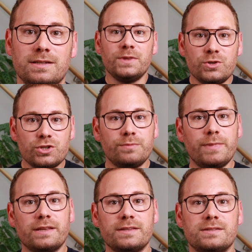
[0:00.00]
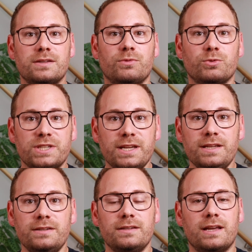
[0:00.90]
You should make this a
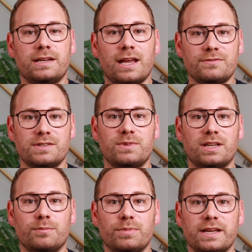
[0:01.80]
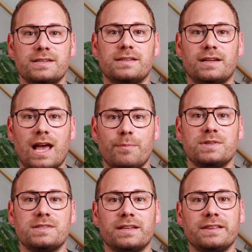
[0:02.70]
routine and have something in place that
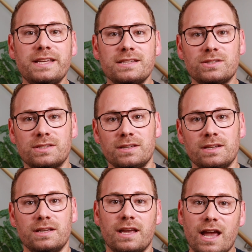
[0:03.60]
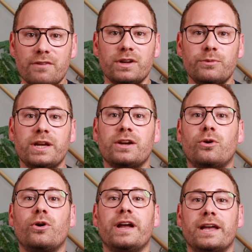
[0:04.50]
happens at least every week
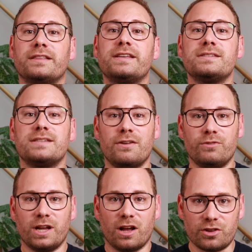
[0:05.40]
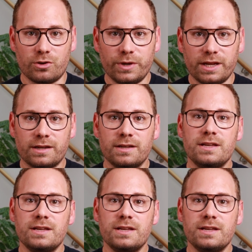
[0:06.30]
or at least every other week,